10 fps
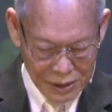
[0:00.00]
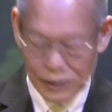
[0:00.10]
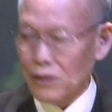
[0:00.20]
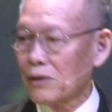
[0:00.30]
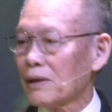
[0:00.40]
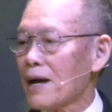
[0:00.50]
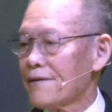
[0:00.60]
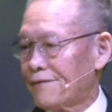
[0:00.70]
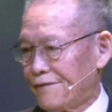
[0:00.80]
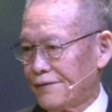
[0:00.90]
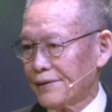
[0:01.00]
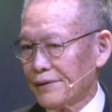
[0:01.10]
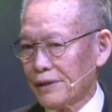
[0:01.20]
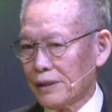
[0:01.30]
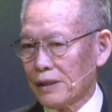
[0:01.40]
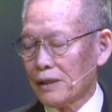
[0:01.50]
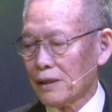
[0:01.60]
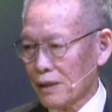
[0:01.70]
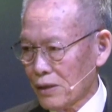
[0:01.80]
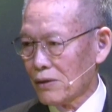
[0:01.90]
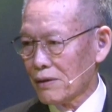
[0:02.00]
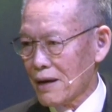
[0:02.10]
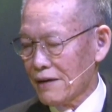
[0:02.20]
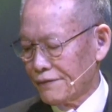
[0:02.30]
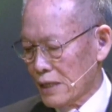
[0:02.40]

is long life. Long life.